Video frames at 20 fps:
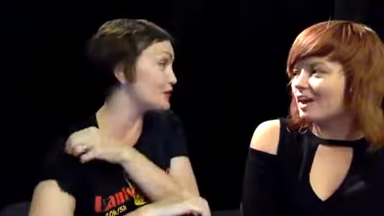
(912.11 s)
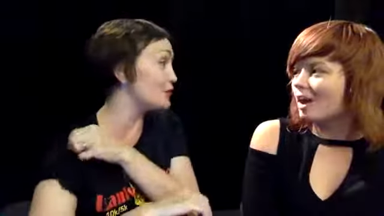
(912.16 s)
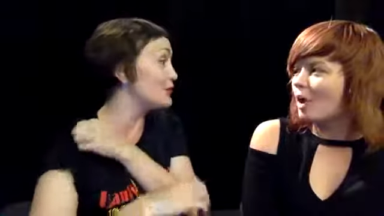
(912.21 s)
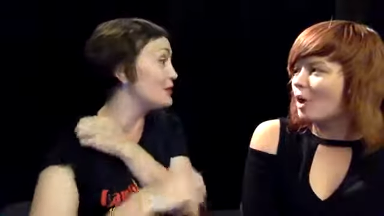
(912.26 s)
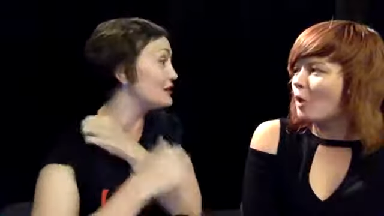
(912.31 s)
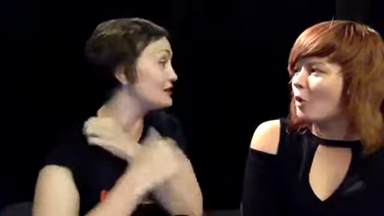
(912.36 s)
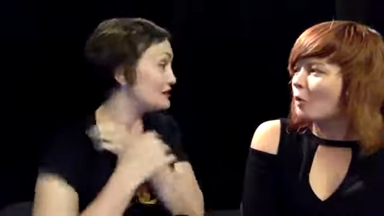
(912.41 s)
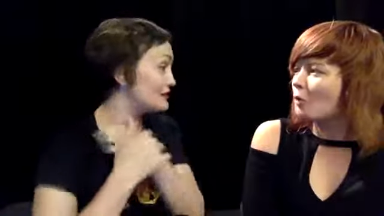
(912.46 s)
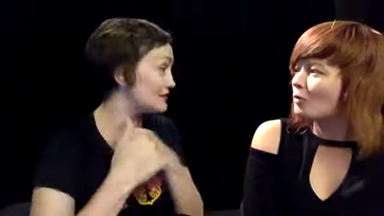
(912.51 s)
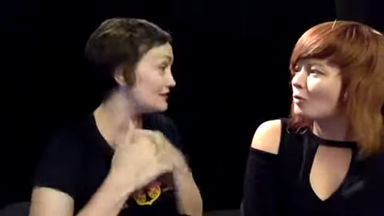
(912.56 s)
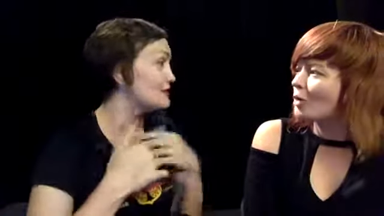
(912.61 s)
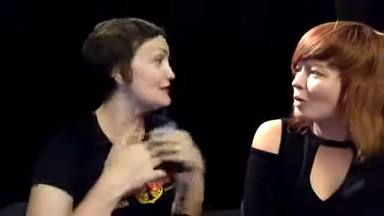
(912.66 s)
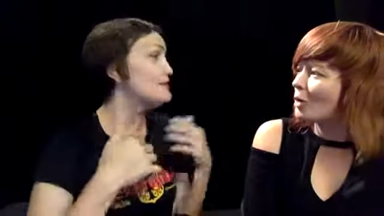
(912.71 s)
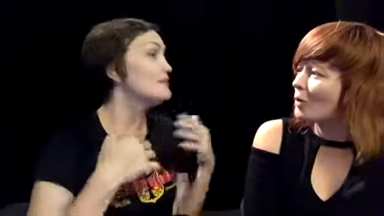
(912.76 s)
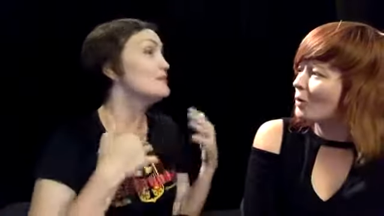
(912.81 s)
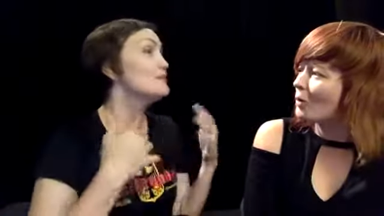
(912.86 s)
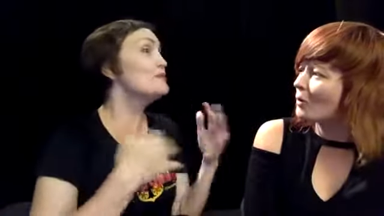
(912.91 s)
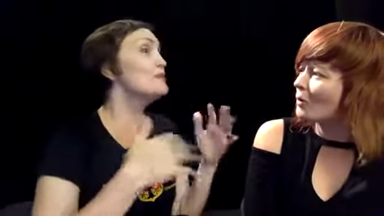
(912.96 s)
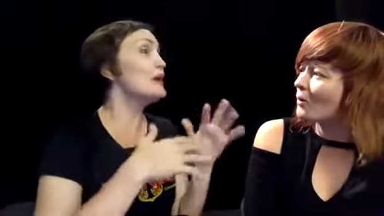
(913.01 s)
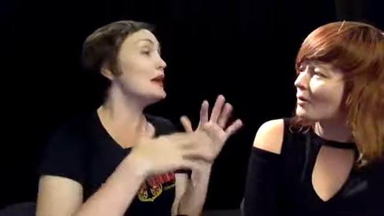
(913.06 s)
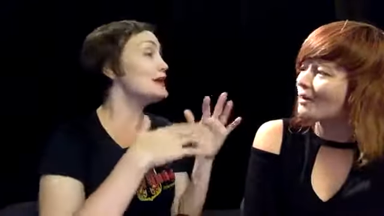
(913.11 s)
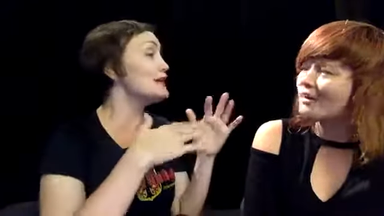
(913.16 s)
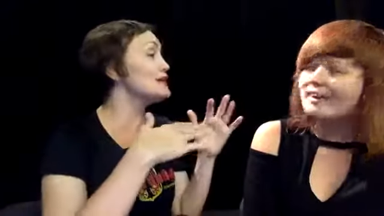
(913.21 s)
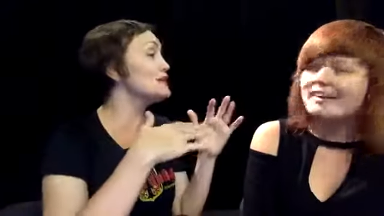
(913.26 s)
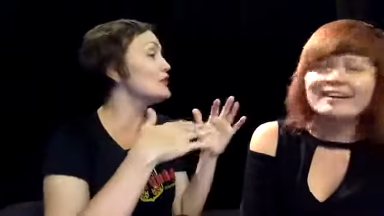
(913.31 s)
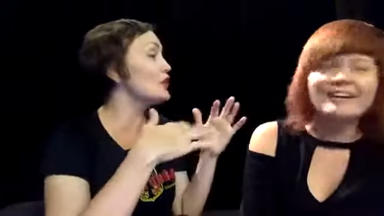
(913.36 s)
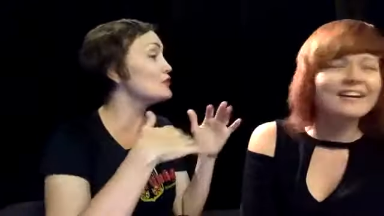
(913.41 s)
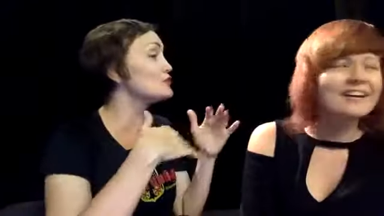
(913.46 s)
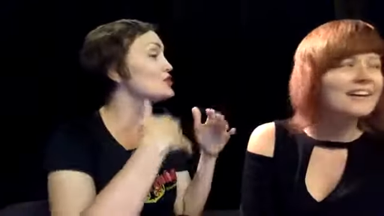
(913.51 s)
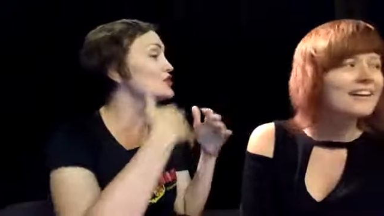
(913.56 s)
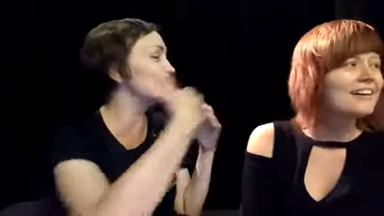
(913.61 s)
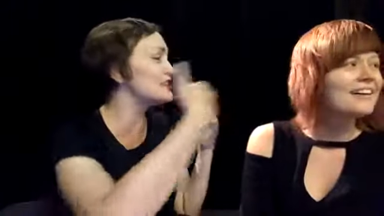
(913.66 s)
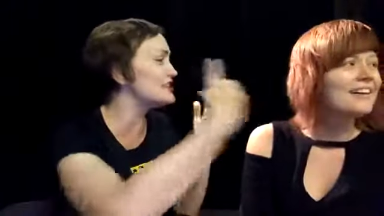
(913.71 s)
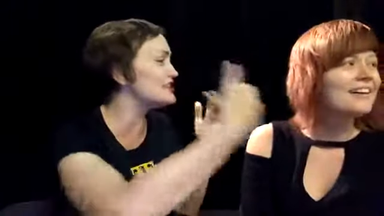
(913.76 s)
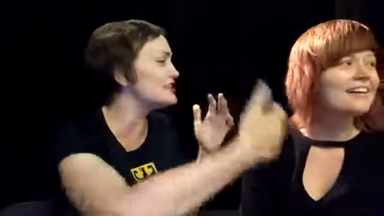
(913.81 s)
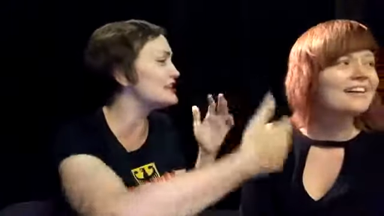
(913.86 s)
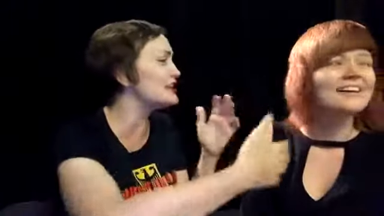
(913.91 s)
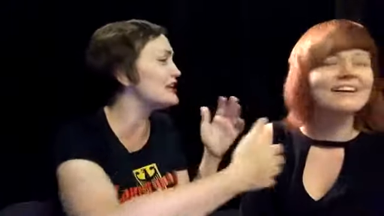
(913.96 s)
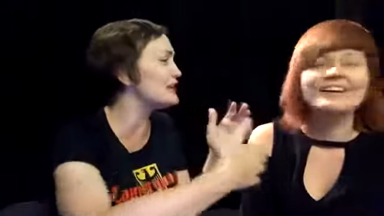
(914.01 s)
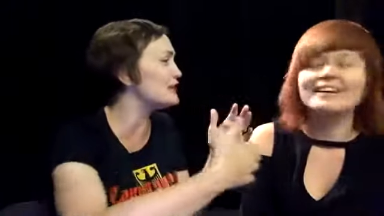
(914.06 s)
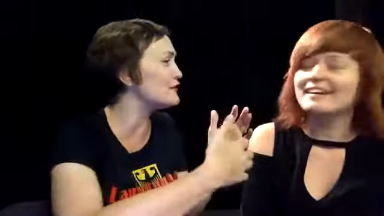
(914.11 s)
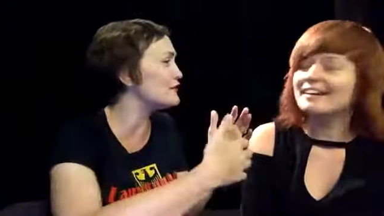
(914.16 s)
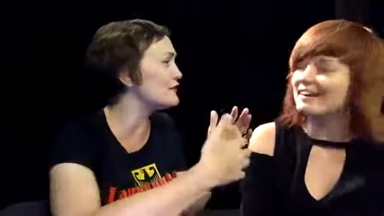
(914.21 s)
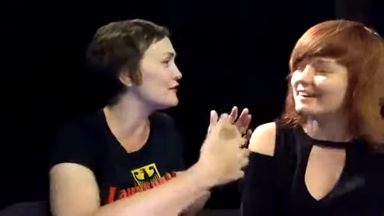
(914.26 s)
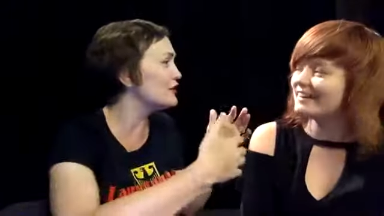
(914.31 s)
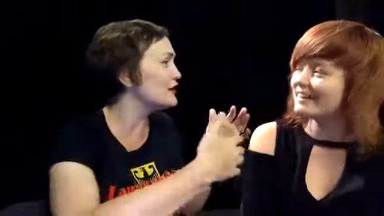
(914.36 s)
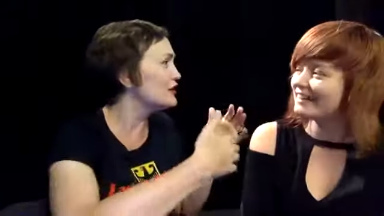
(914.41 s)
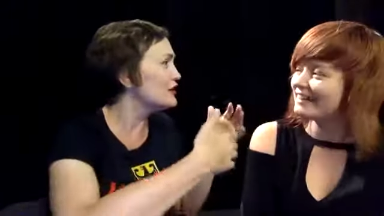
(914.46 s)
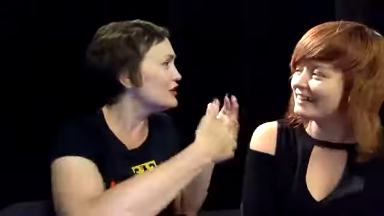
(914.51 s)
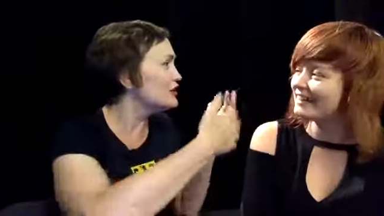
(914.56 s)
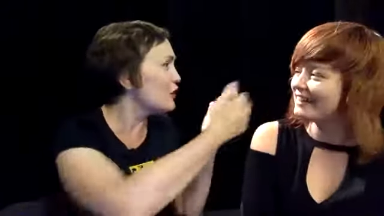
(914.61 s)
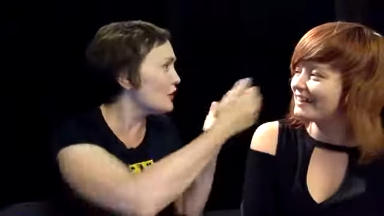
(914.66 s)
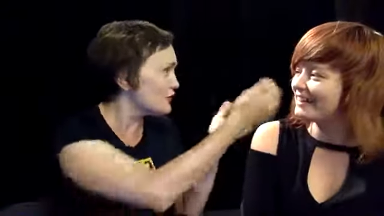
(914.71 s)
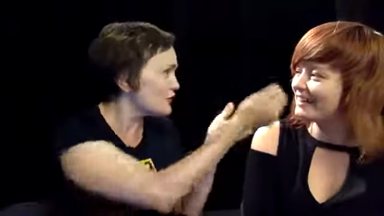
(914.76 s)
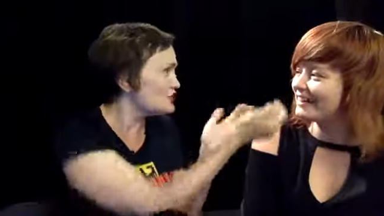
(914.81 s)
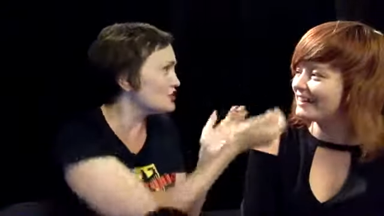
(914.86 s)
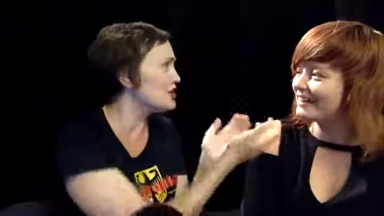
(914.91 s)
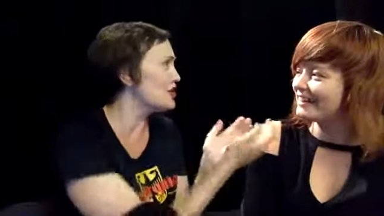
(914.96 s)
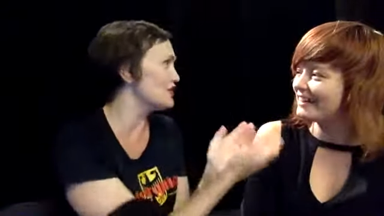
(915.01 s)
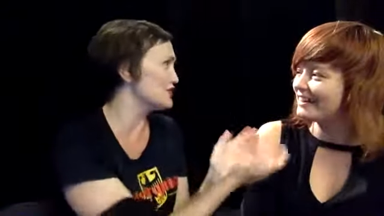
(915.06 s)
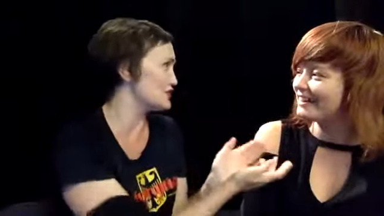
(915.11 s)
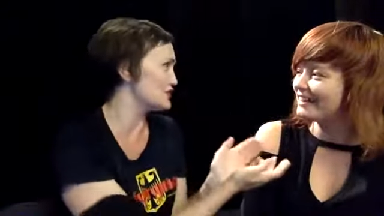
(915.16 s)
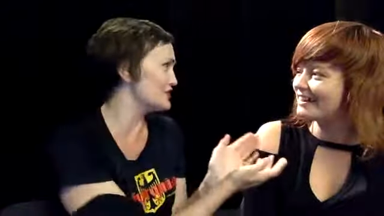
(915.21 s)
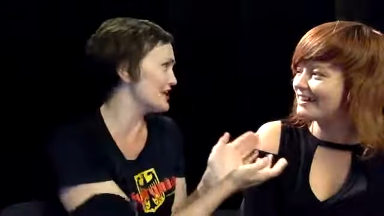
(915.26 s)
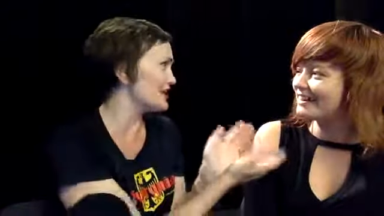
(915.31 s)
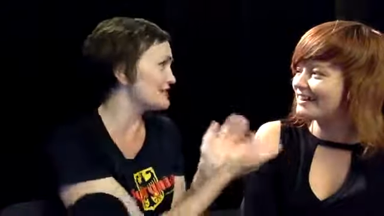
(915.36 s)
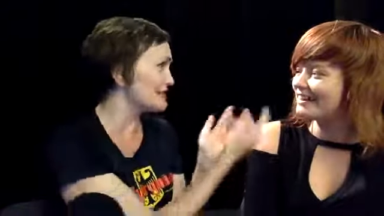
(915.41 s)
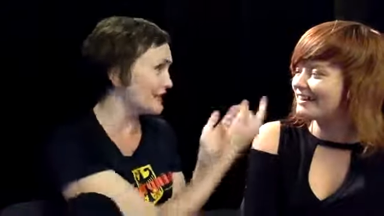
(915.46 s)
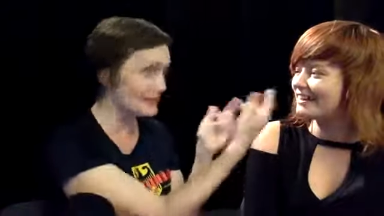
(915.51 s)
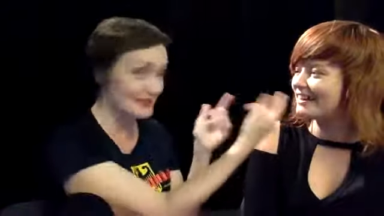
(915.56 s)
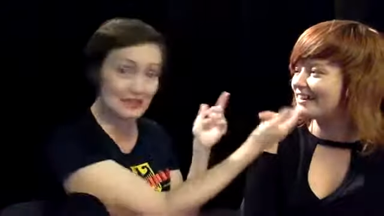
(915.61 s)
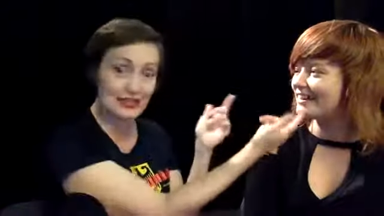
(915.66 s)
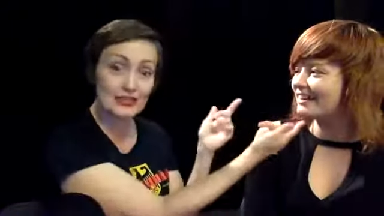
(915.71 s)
Speaker 1: So oh, he, no. but you know, just to see if you know if she understands that.